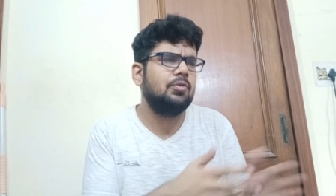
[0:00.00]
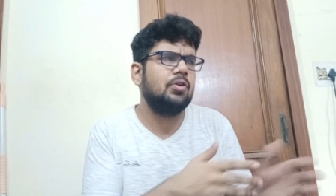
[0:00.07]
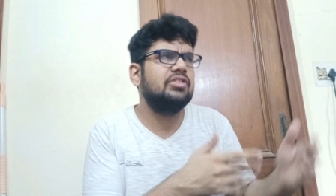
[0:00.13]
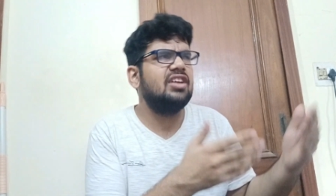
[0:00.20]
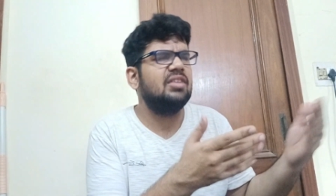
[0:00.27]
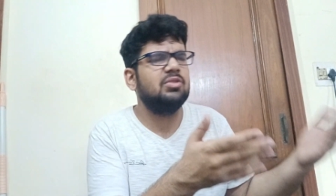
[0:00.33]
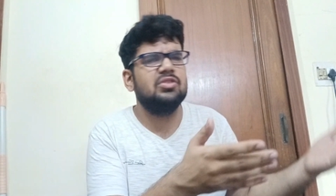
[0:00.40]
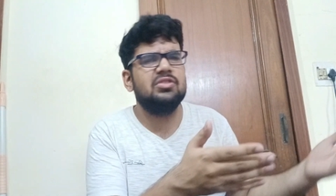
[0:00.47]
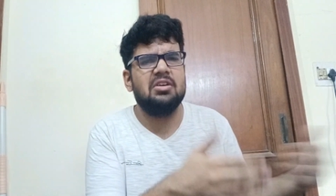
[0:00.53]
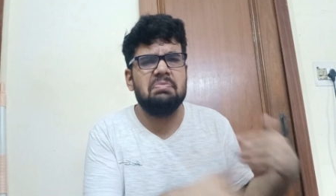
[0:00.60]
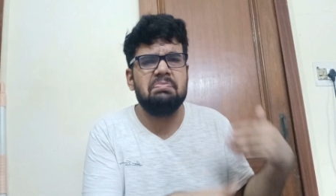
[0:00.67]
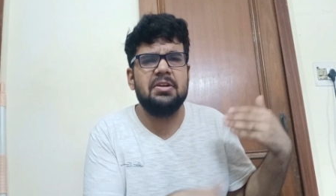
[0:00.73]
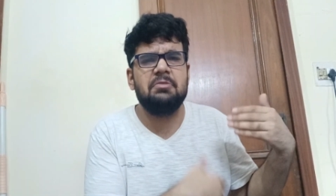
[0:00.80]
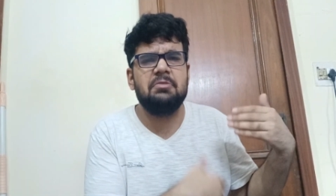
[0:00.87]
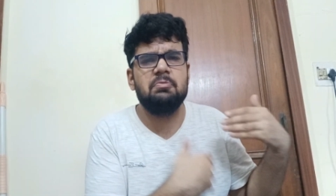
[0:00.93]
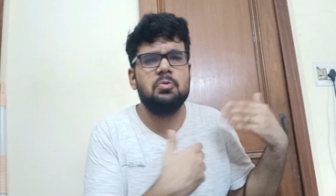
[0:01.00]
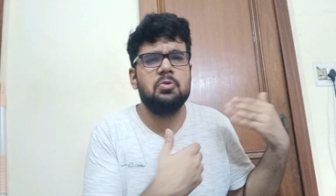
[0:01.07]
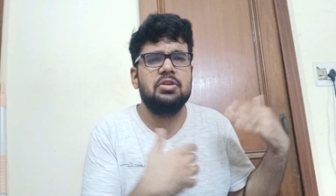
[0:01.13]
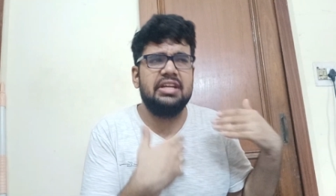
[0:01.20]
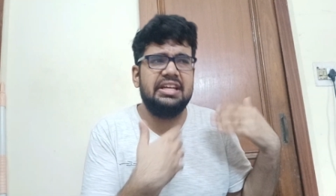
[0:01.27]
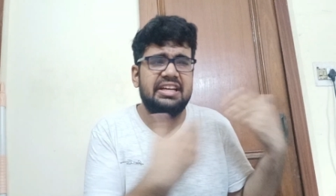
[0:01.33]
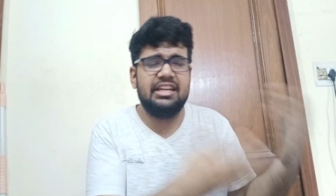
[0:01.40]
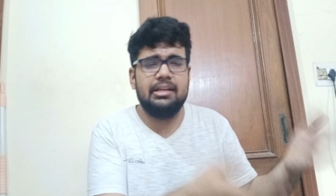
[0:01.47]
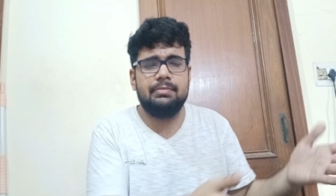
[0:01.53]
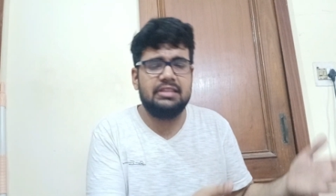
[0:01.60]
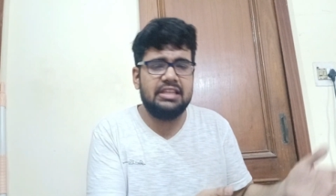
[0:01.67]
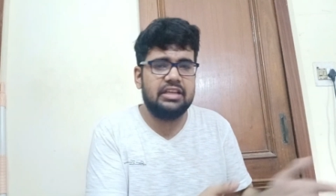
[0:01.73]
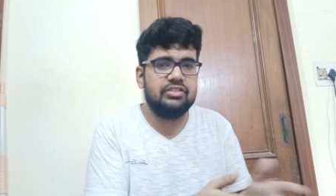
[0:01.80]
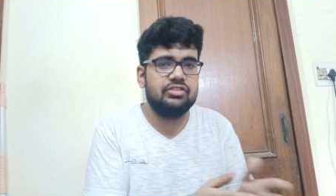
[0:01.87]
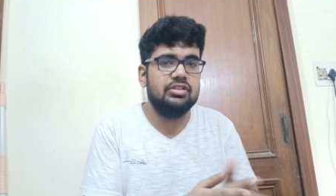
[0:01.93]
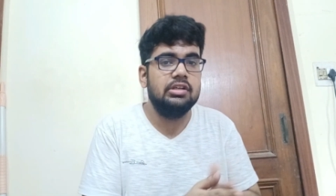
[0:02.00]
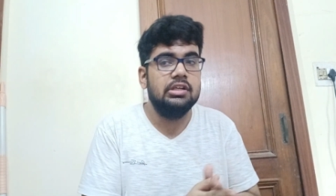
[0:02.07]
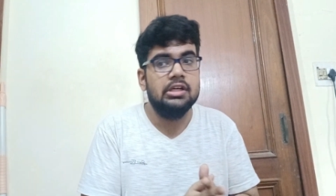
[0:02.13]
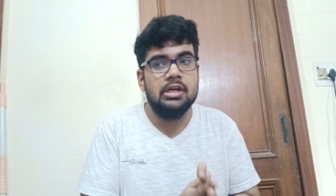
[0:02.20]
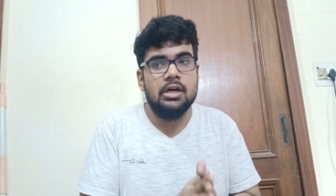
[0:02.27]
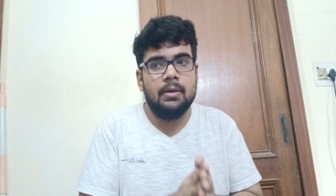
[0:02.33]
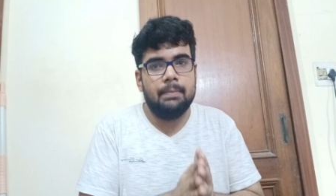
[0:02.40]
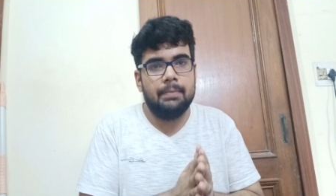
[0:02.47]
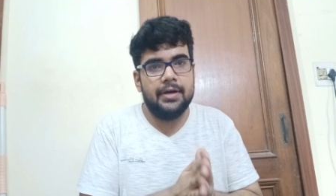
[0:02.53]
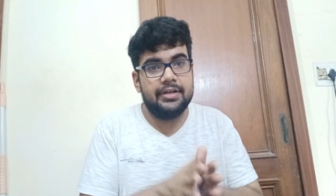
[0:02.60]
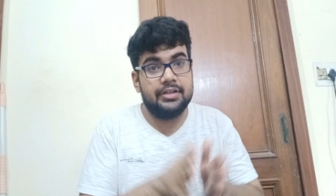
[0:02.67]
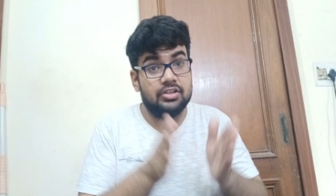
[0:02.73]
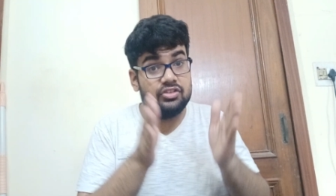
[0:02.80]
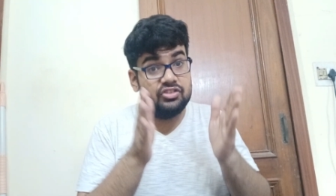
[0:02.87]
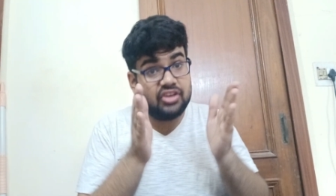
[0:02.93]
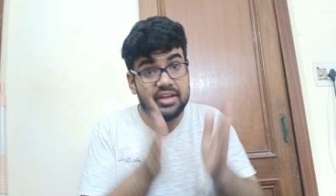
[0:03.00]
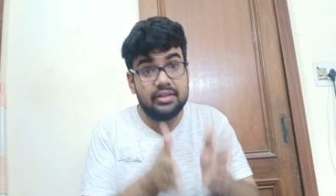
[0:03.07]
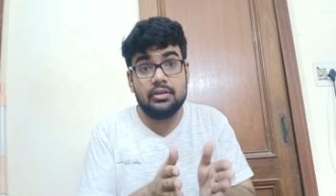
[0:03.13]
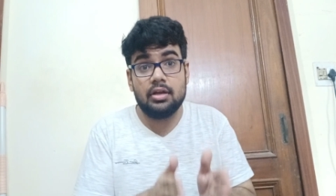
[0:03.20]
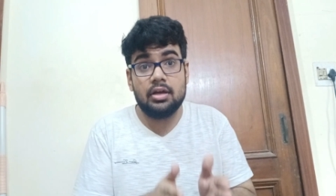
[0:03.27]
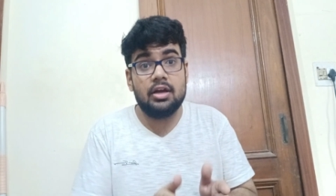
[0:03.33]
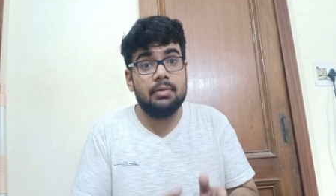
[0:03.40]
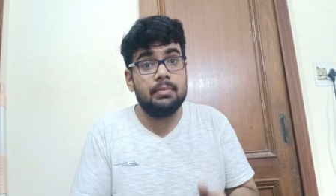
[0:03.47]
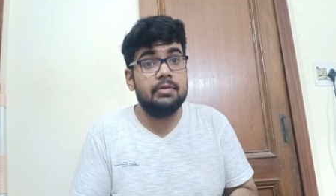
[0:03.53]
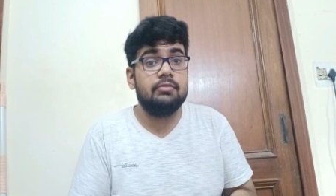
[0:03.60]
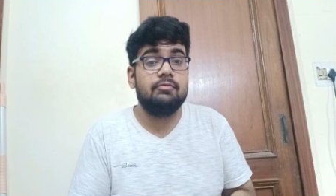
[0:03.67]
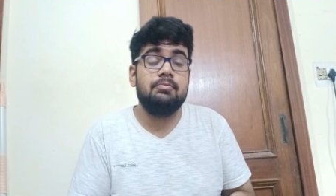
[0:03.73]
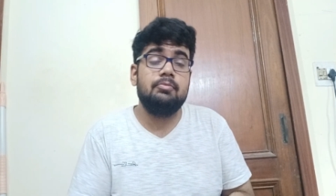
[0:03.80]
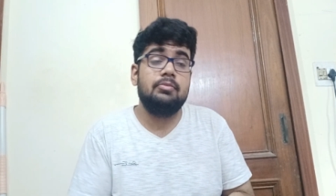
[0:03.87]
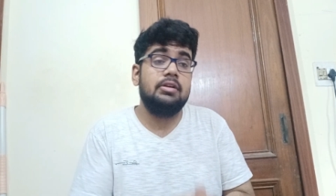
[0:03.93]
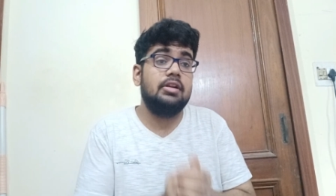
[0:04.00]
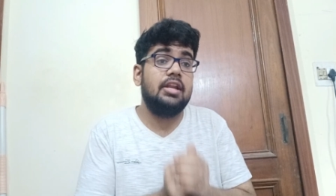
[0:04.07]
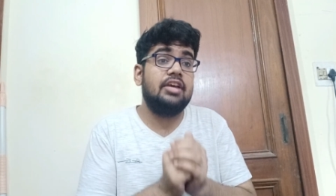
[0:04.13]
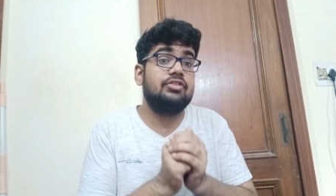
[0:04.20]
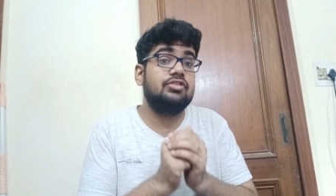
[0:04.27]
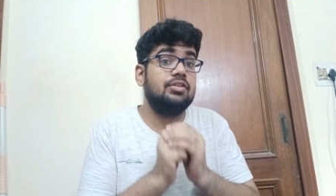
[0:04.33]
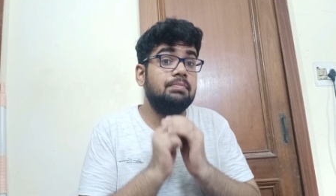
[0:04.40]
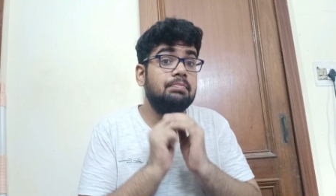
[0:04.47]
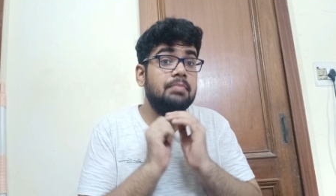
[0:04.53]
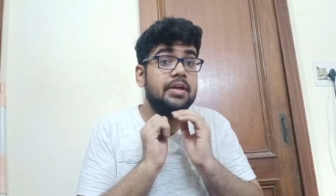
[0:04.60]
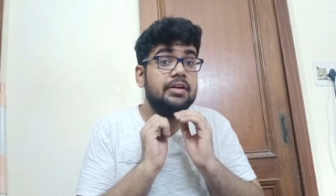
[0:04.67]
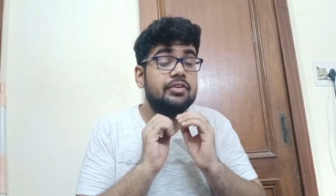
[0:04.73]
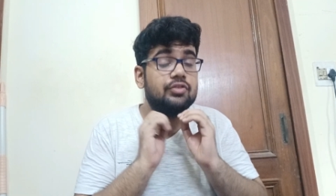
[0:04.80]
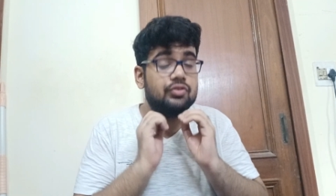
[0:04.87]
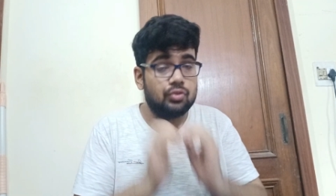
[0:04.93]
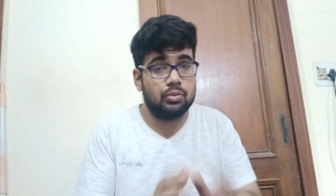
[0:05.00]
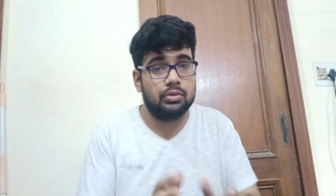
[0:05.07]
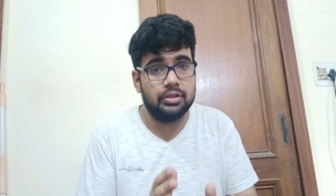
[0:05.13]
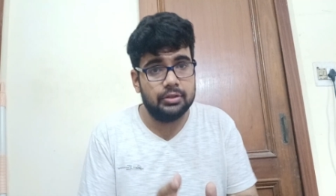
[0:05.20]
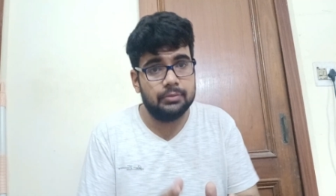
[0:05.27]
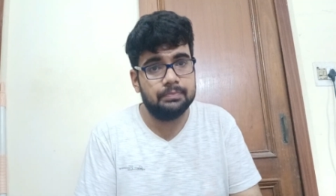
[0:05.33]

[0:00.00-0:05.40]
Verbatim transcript: Of course, that was a bit more in-depth lecture, but uh, Jan Trnka lecture made it so clear.